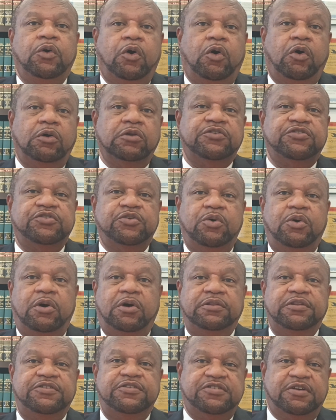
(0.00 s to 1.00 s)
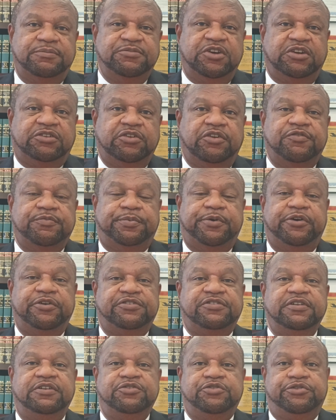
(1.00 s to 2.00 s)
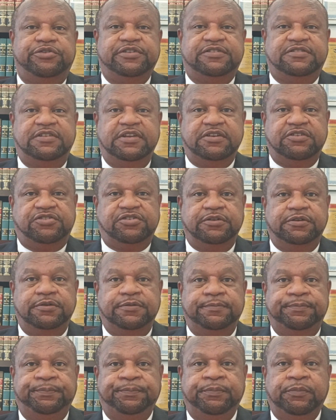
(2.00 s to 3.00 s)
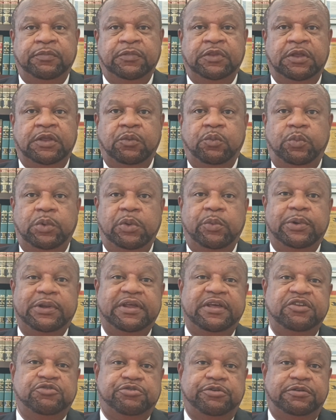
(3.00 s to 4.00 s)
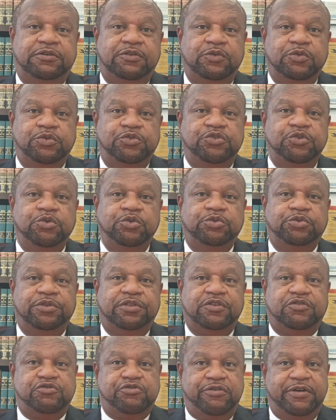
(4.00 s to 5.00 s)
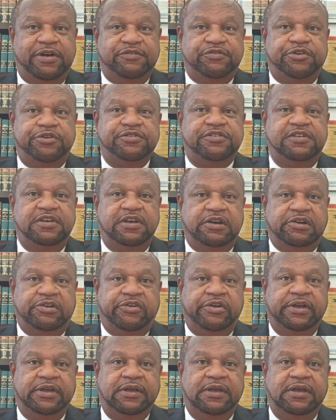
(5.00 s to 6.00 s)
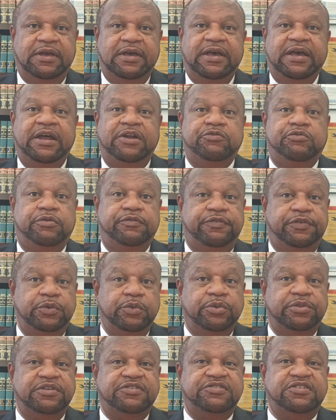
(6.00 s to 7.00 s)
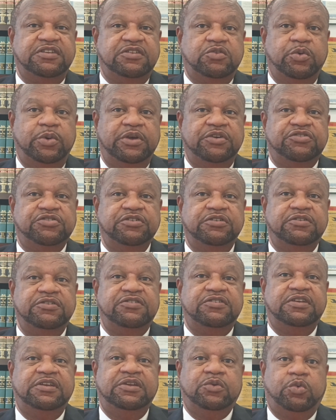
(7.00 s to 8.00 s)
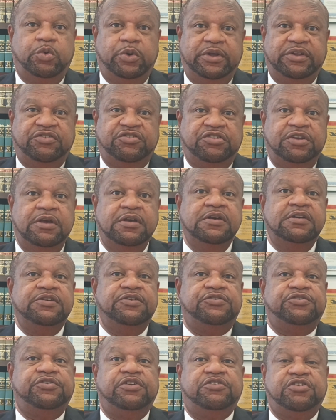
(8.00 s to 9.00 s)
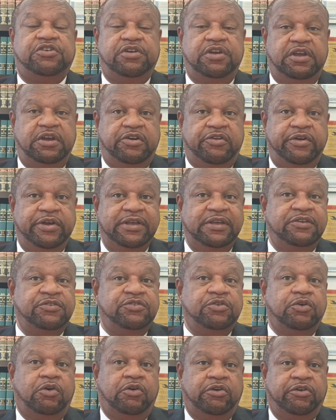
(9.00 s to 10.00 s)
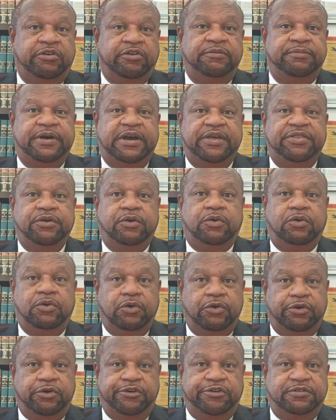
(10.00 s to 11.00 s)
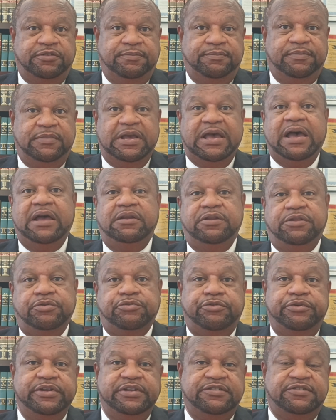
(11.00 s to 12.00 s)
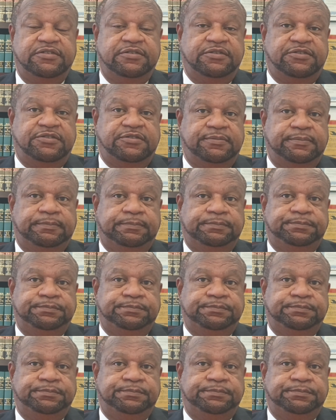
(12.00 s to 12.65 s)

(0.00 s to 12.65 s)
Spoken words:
Also, on the subject of personal jurisdiction, we will introduce you to the Traverse hearing and review the situations in which such a hearing is ordered by the court and the reasons.